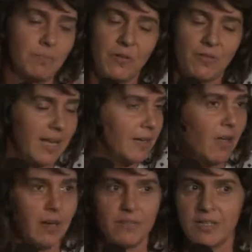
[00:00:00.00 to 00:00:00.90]
we've had a
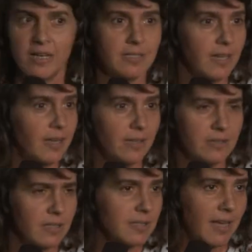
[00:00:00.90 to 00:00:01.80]
lot of
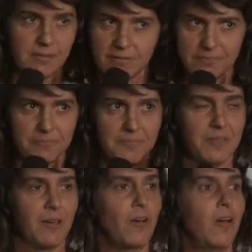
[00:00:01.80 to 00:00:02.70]
success,
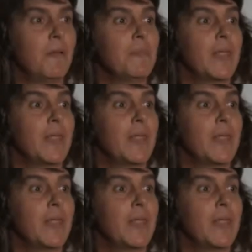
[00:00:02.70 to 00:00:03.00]
thank God.